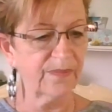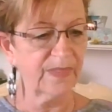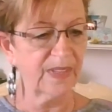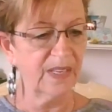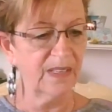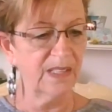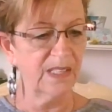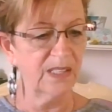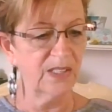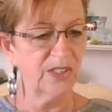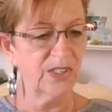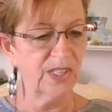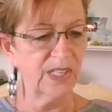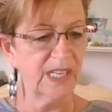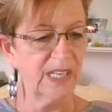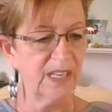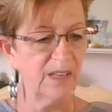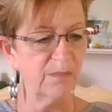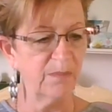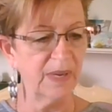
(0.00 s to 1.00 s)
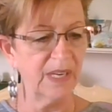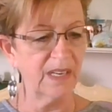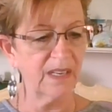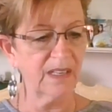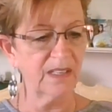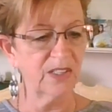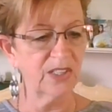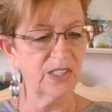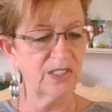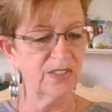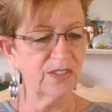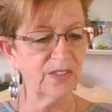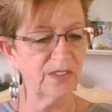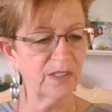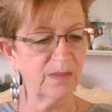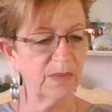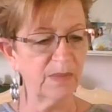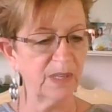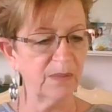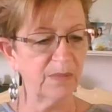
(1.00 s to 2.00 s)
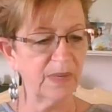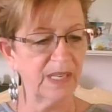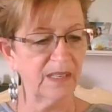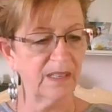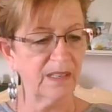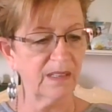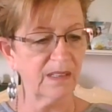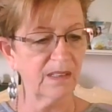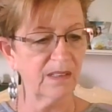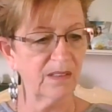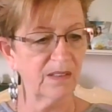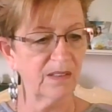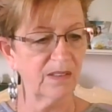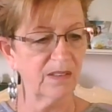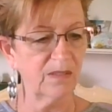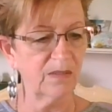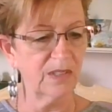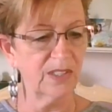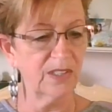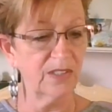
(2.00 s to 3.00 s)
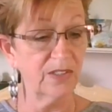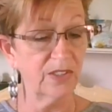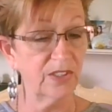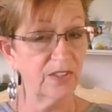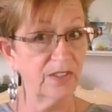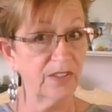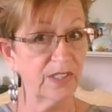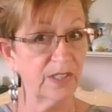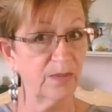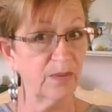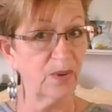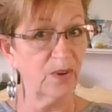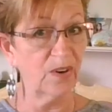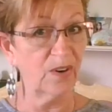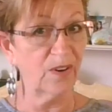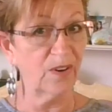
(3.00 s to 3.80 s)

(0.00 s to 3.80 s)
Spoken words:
And then she came back and she stood at my back, which is usually where